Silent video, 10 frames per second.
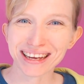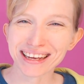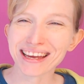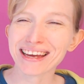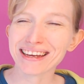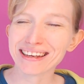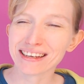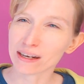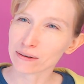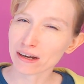yeah,
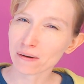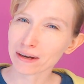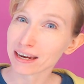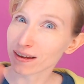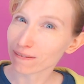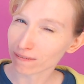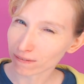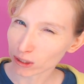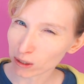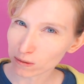here we go again.
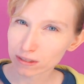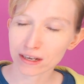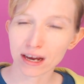Cute.